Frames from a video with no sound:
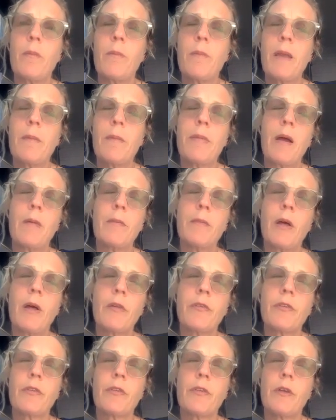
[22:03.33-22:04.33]
Maybe I'm
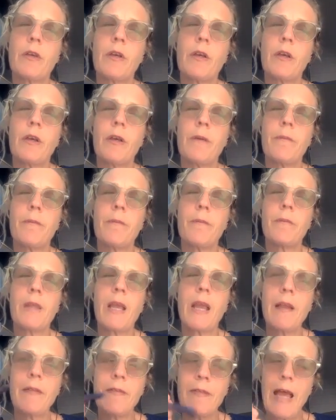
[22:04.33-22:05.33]
not in
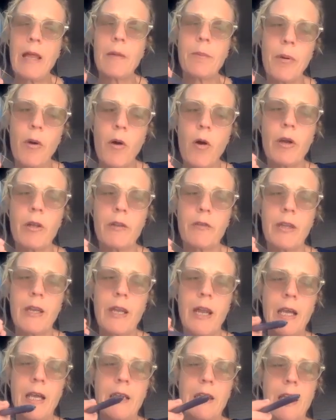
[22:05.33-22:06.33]
that point that
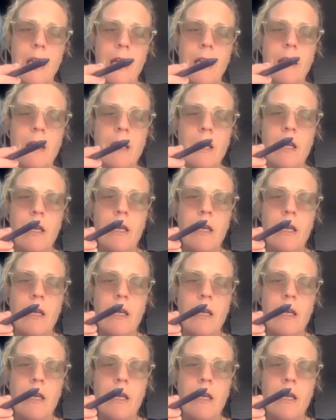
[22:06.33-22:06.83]
I can,